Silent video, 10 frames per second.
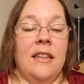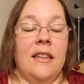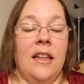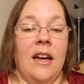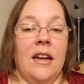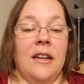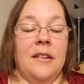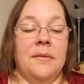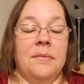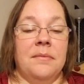
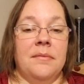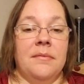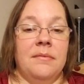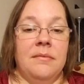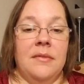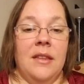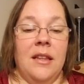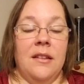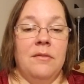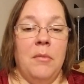
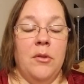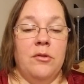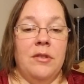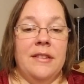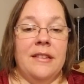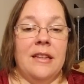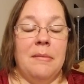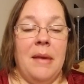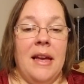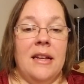the most recent
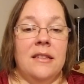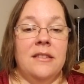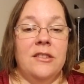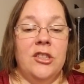commands.